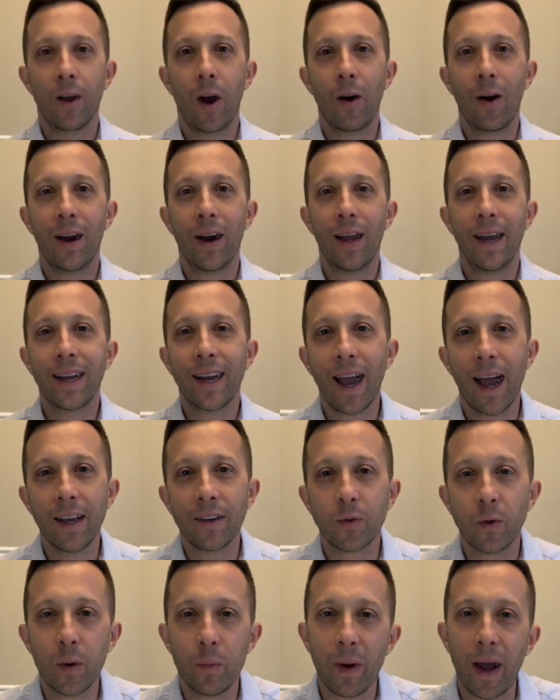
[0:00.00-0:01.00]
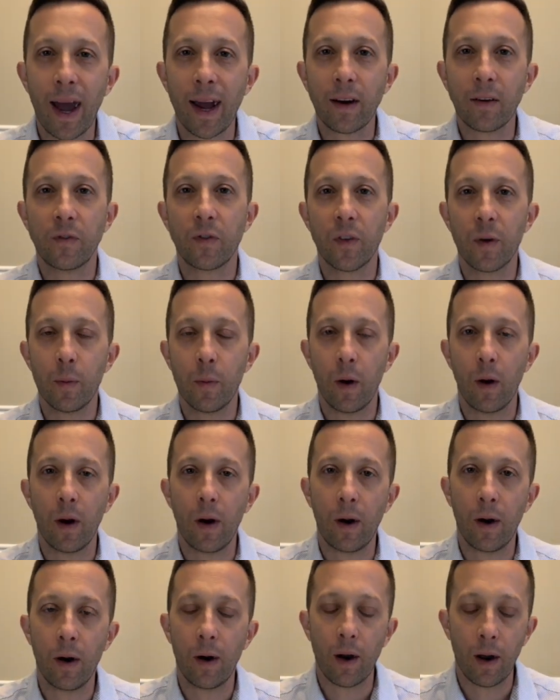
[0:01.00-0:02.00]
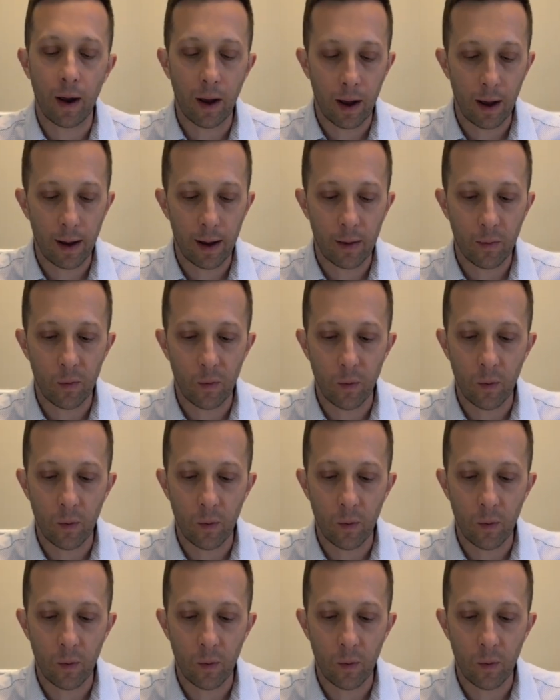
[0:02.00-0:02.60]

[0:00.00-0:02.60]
right, hey guys, we're back from our